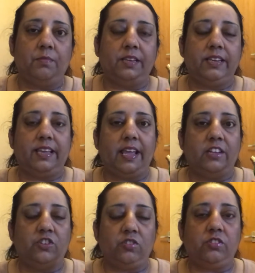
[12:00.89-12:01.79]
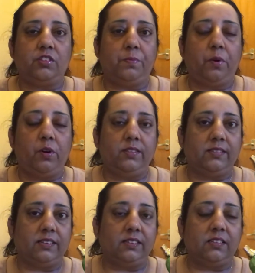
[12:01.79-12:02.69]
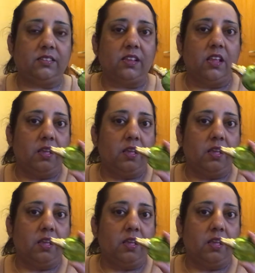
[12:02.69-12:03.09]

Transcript: dedicated just to the poisons,